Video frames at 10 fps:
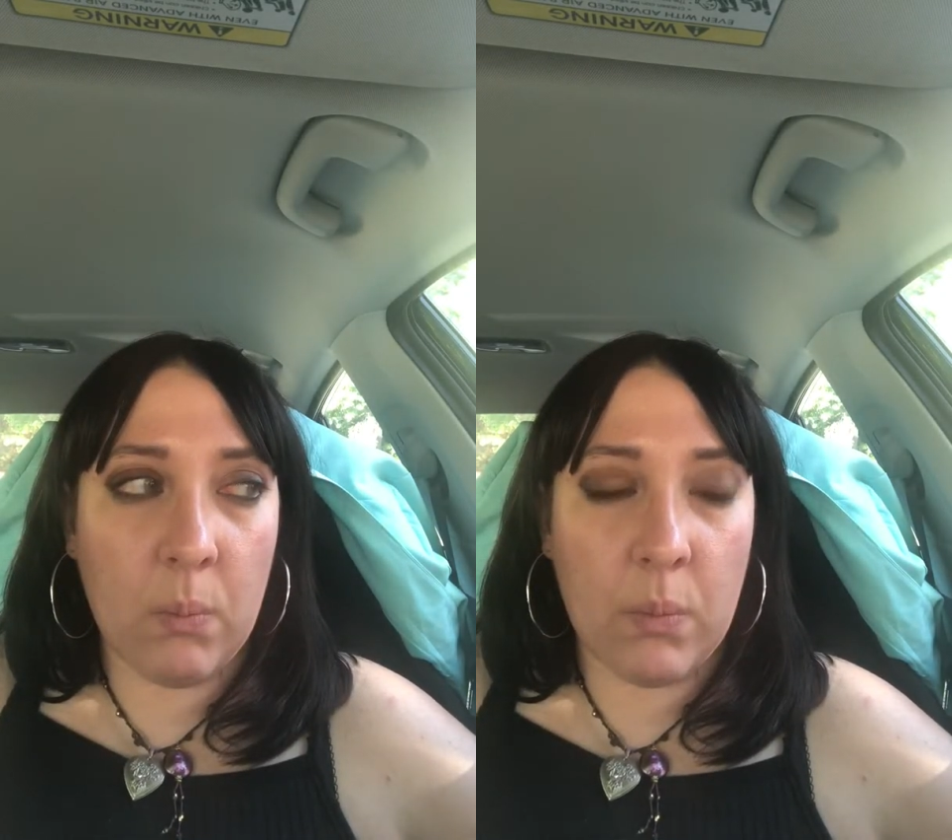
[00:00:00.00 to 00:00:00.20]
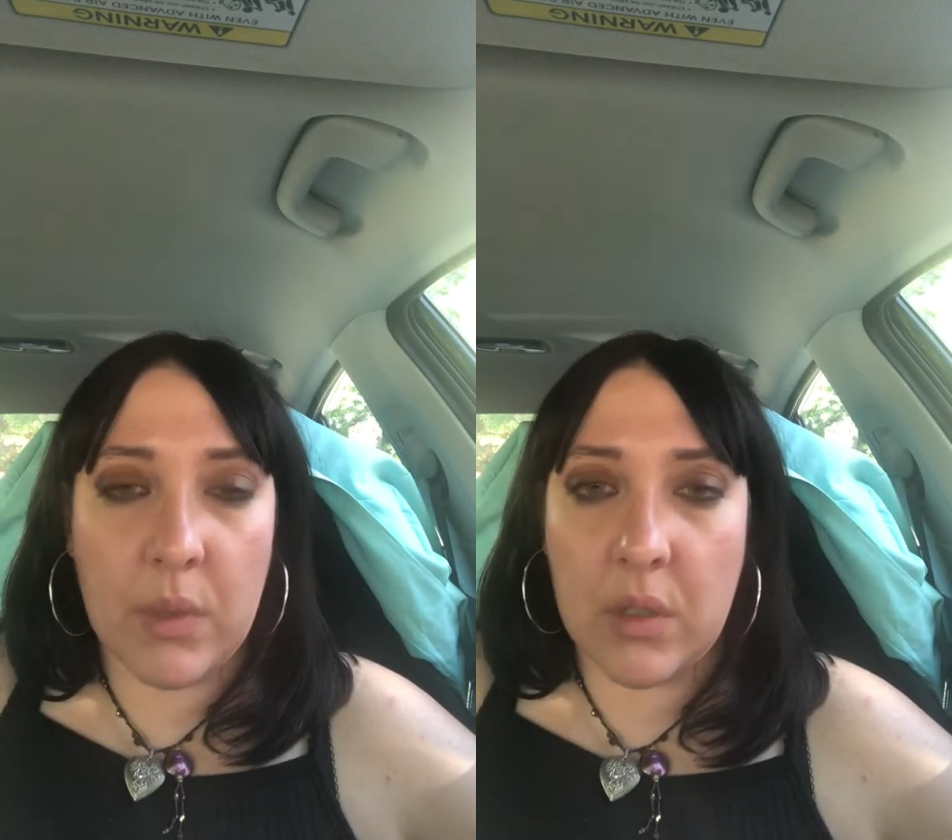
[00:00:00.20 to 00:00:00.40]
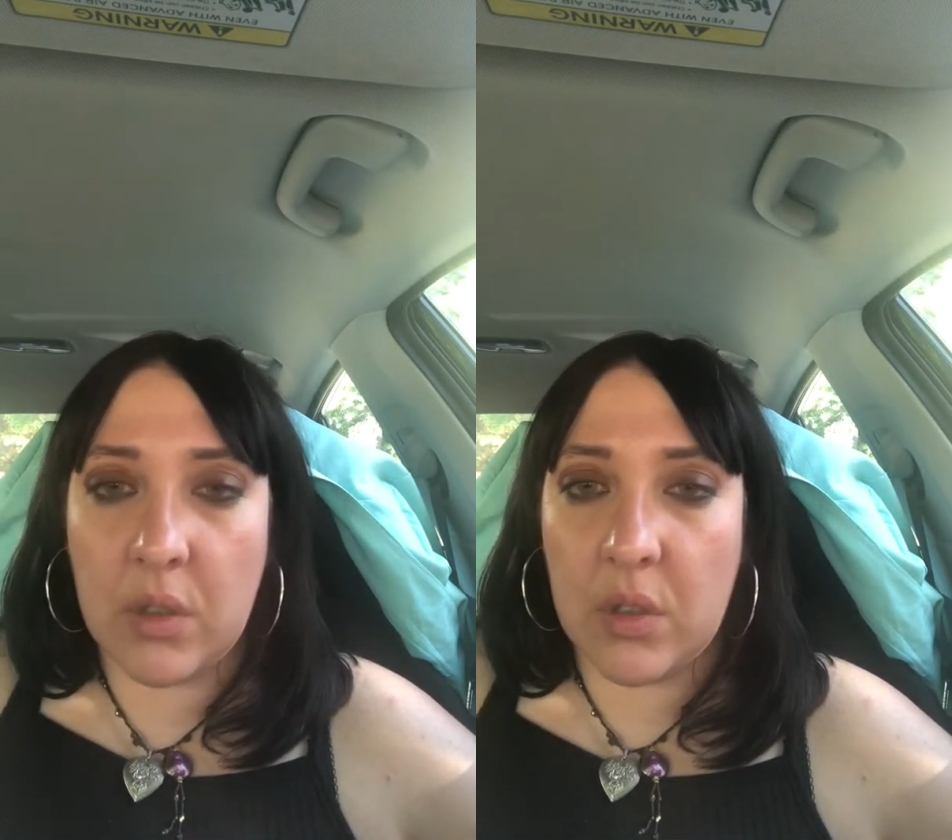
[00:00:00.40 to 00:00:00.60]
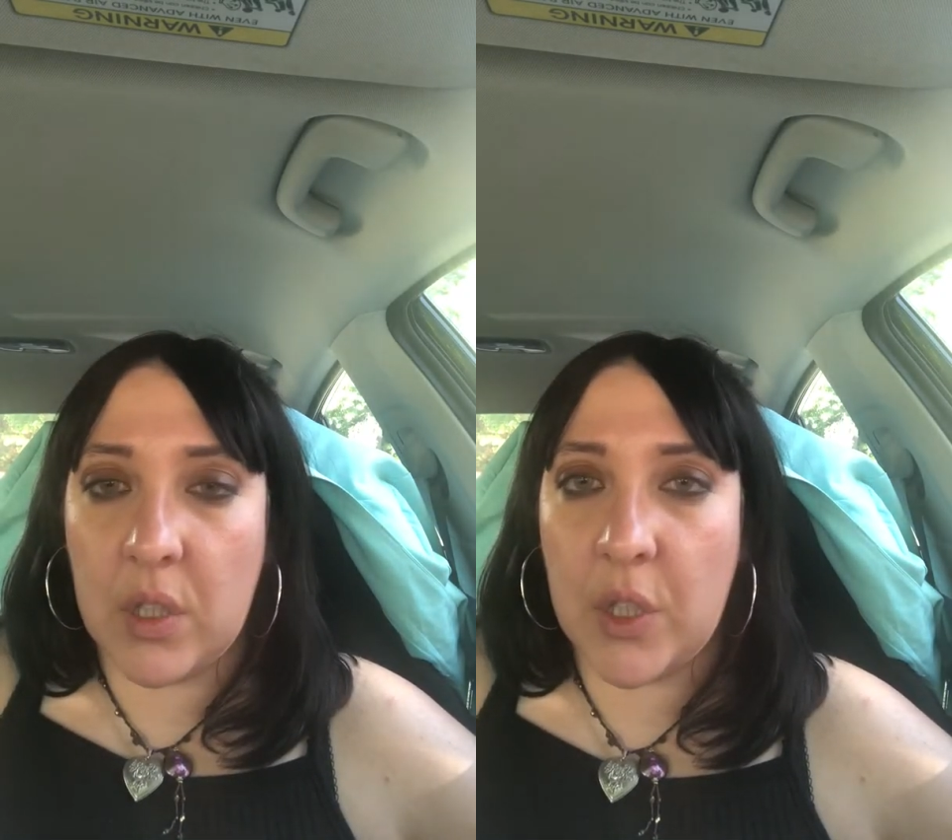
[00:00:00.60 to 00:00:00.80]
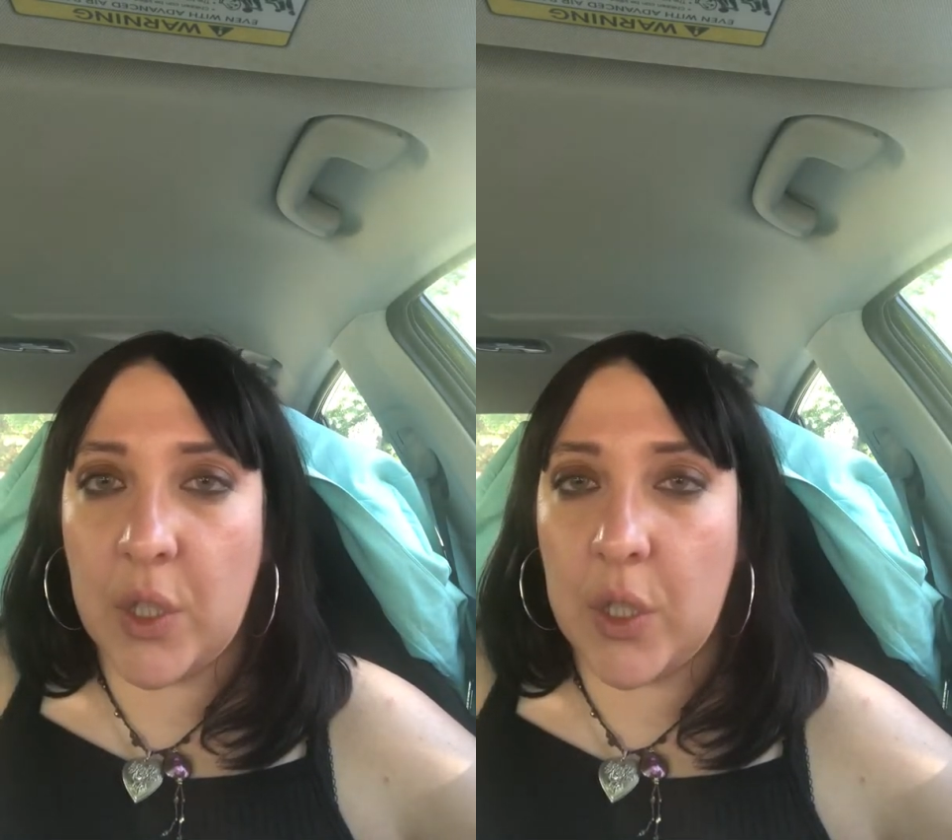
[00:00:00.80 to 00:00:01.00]
This is a
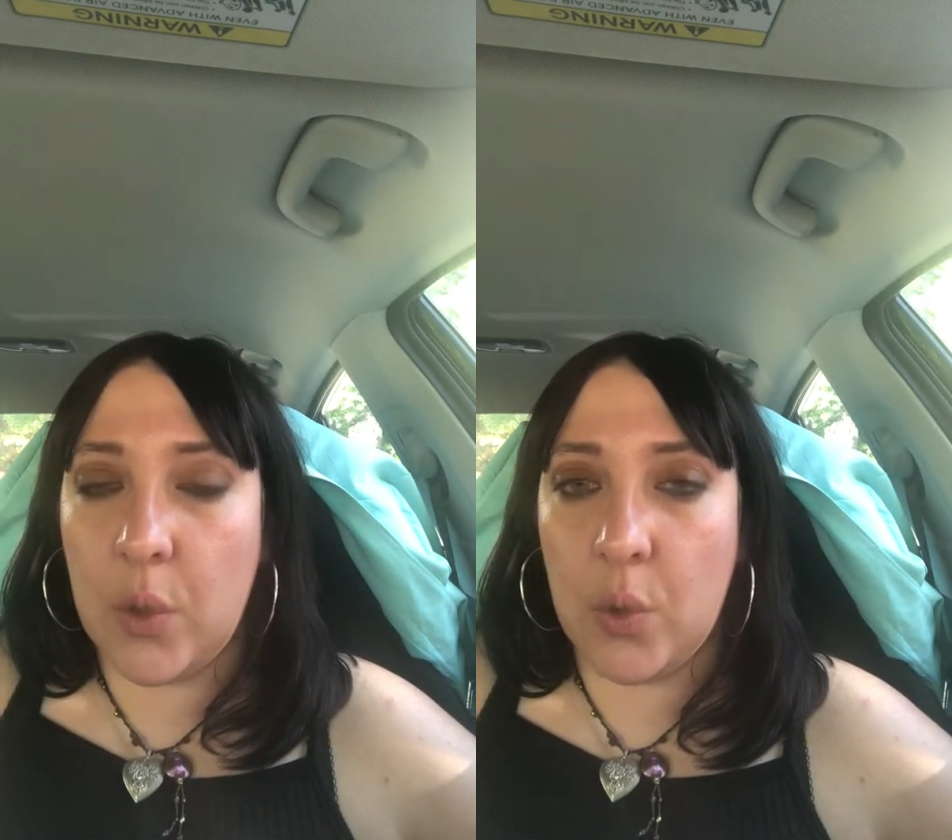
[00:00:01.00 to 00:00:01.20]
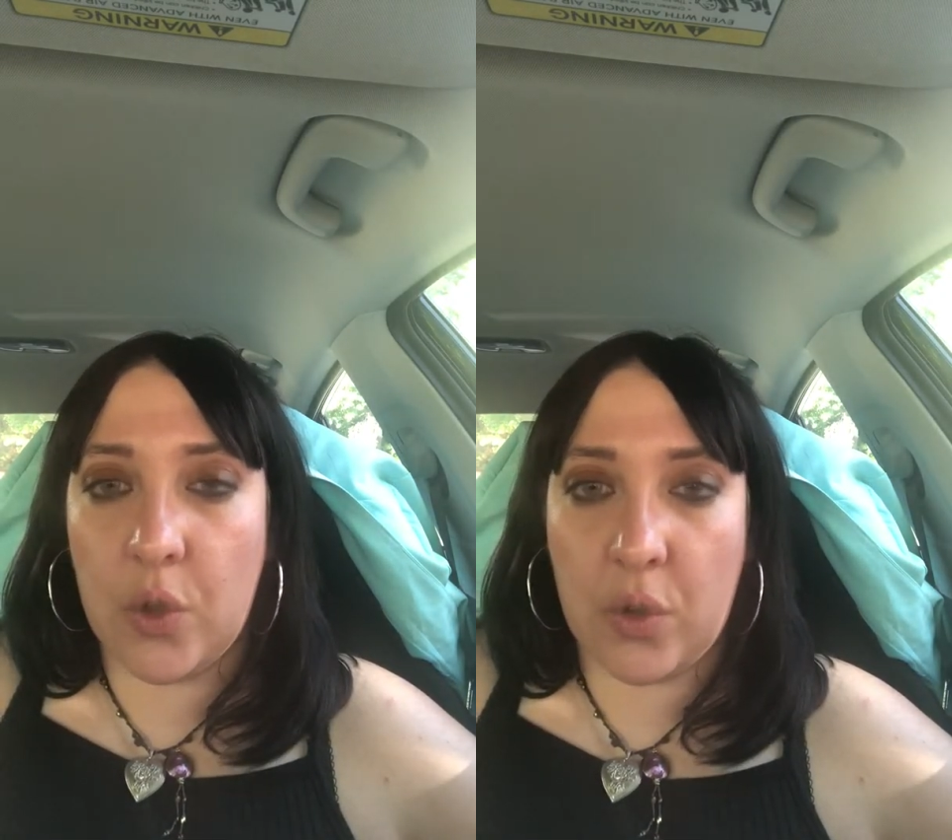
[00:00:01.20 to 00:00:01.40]
huge